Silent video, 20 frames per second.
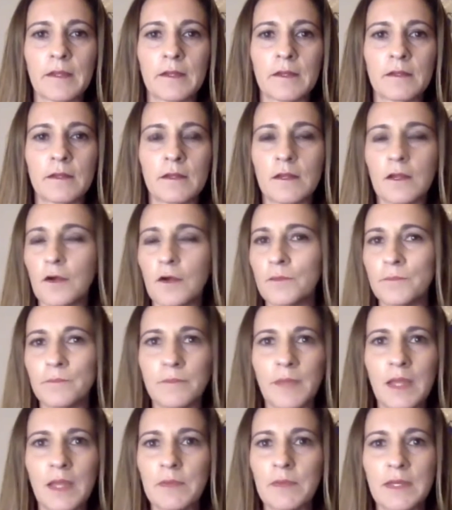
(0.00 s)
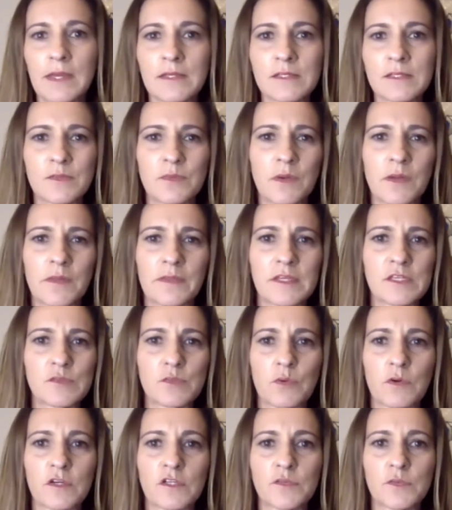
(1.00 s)
Maybe guess what? These
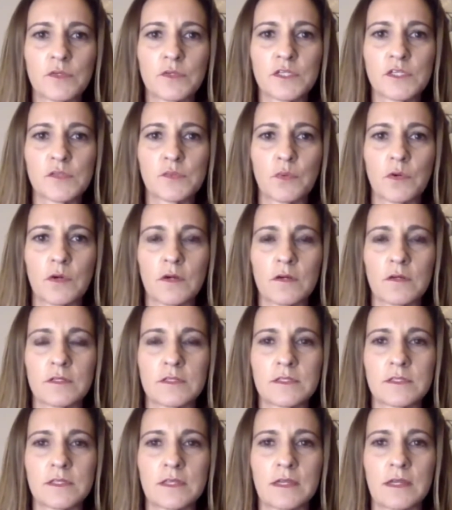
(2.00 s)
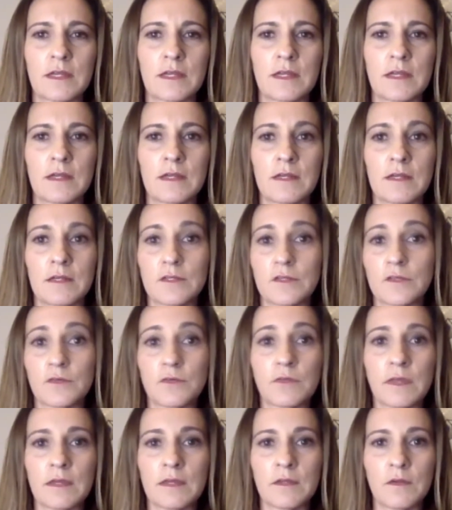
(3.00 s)
words were just words. True,
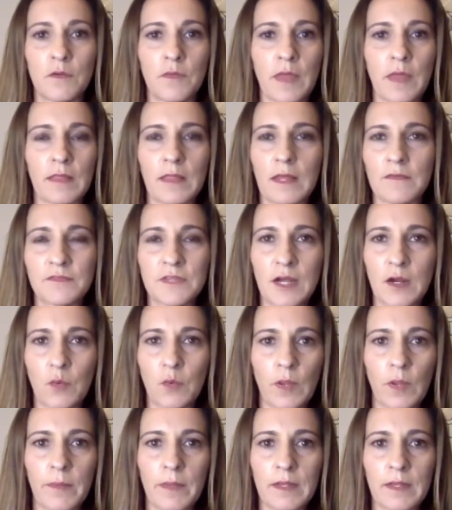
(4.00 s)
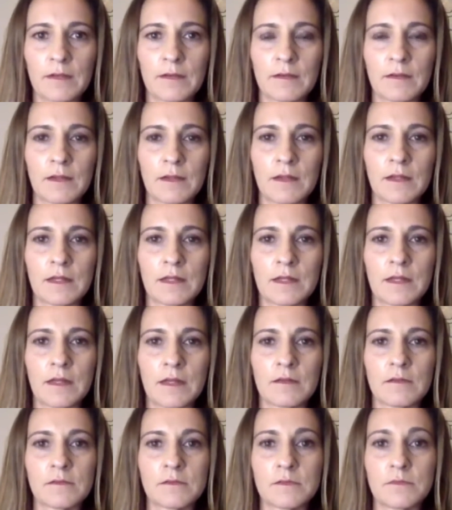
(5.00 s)
they left out women.
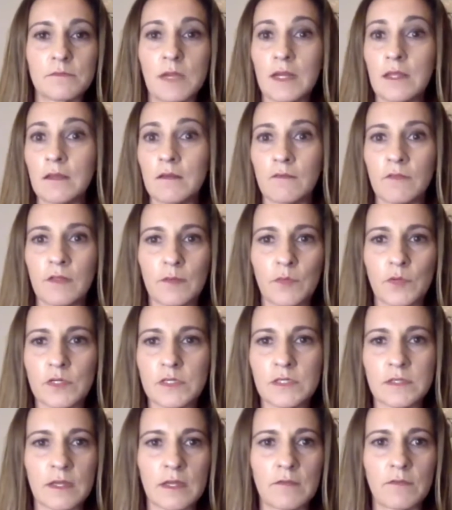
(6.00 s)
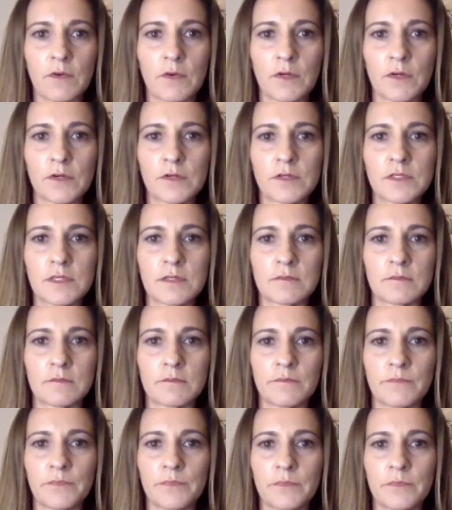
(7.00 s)
Many of them were slave owners
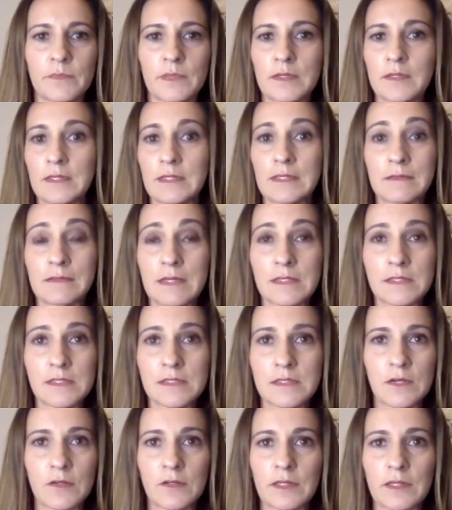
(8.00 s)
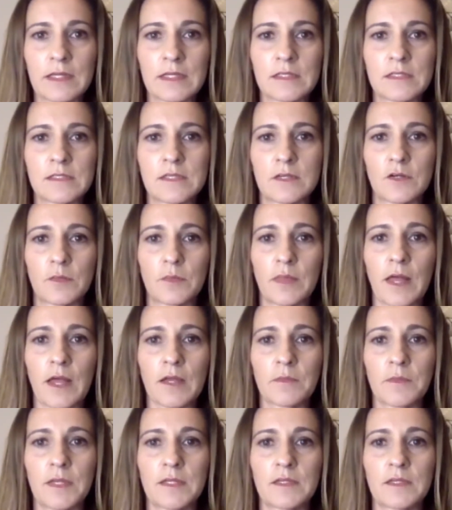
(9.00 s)
and they didn't necessarily consider Black men to